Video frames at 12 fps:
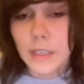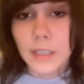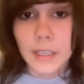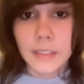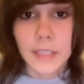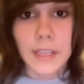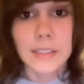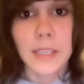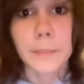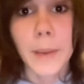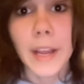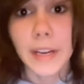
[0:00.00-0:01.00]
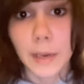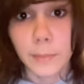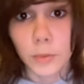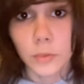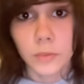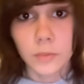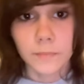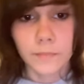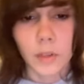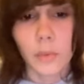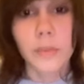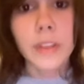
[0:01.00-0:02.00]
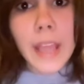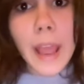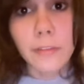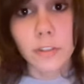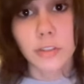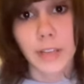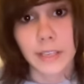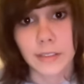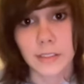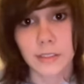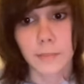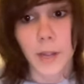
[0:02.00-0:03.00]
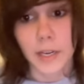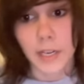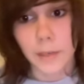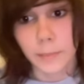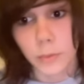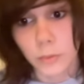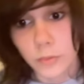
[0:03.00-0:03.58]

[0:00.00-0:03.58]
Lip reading: It tastes like pineapple. Well, the aftertaste is pineapple.